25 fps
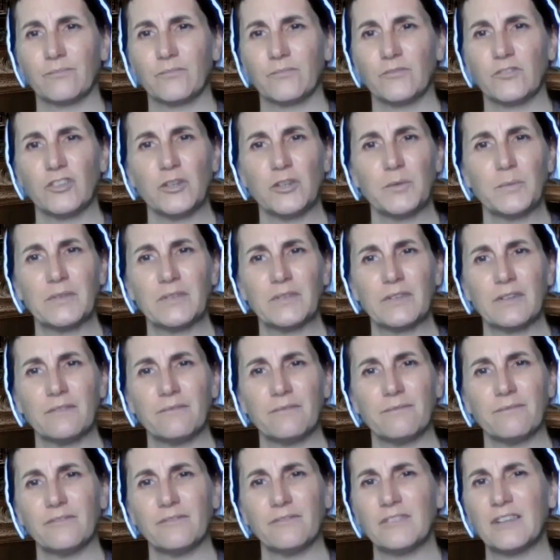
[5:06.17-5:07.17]
She was a
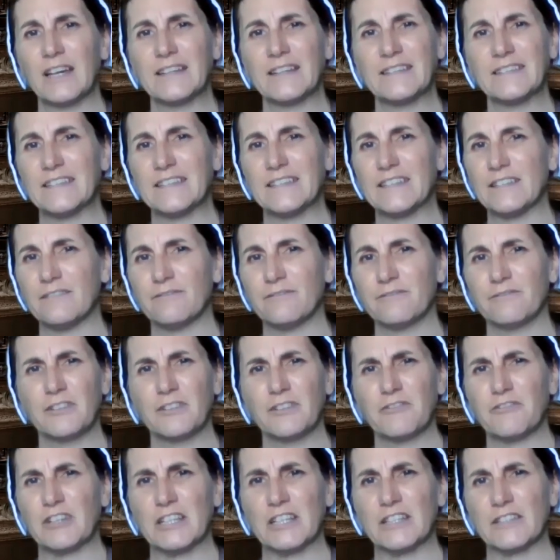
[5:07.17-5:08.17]
flighty,
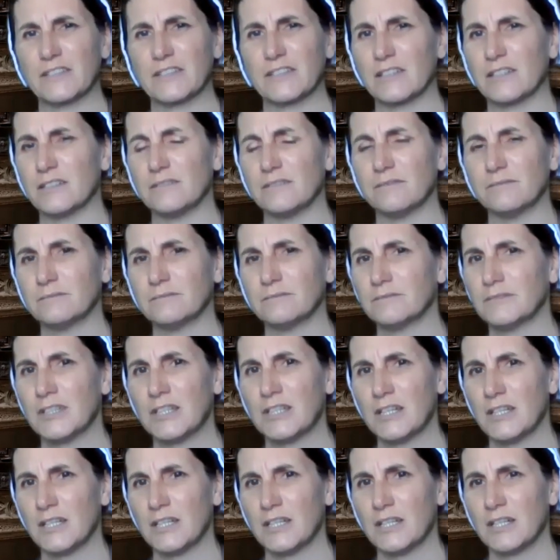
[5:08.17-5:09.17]
frivolous girl,
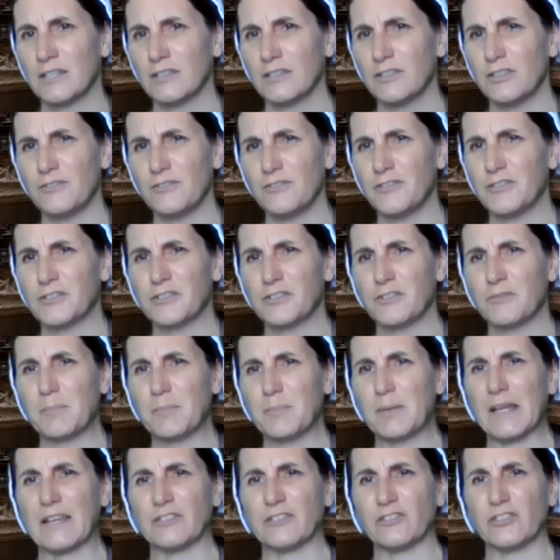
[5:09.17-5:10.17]
too fond of
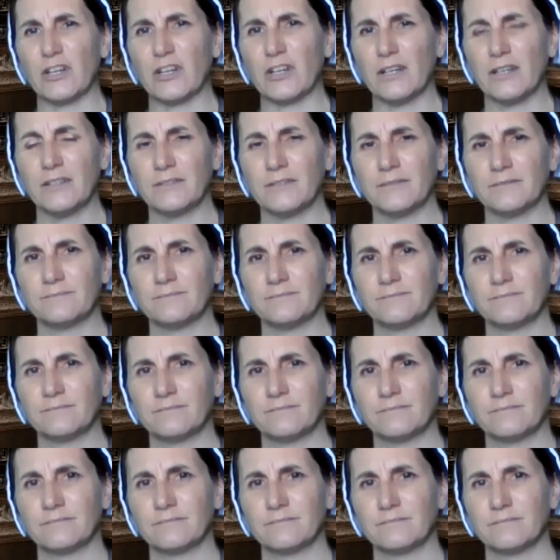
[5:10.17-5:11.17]
pleasure.
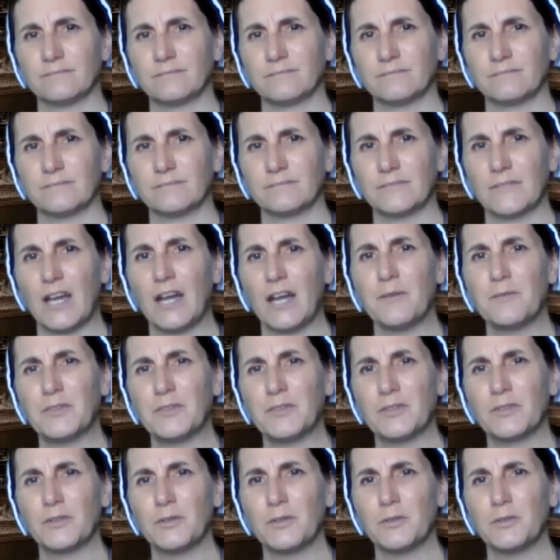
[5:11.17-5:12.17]
I was
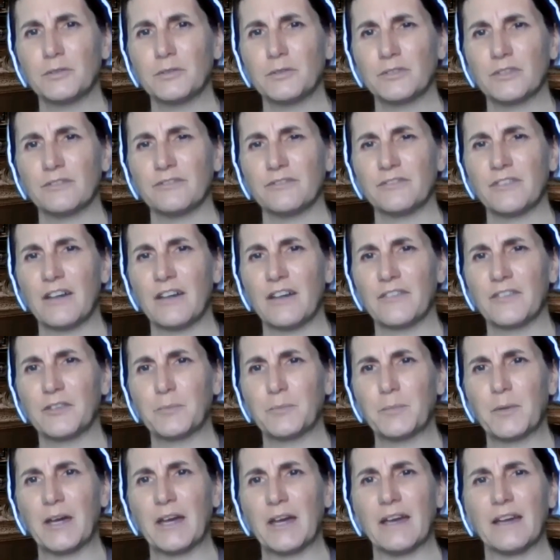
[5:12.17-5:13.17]
at court at father's
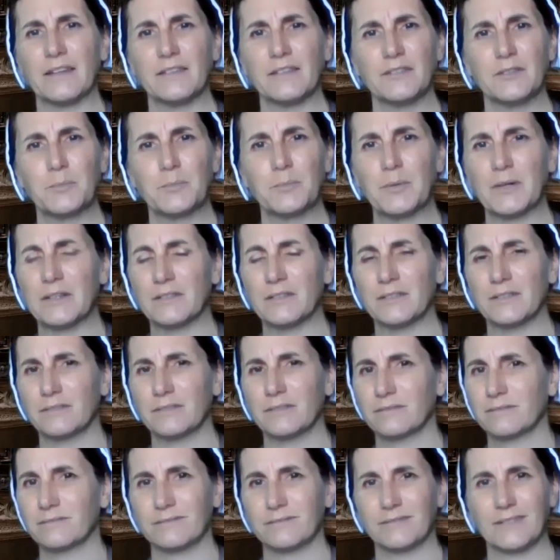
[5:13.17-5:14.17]
behest,
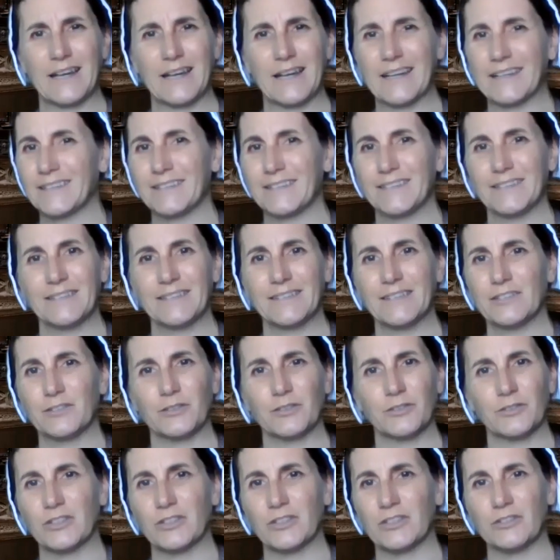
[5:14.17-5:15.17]
but I did
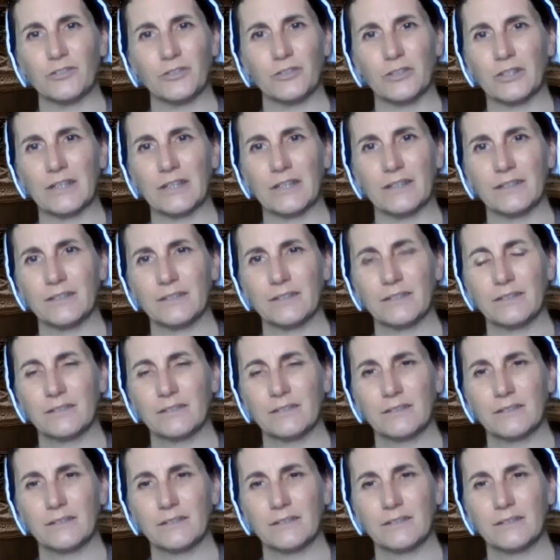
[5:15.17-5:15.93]
not enjoy it.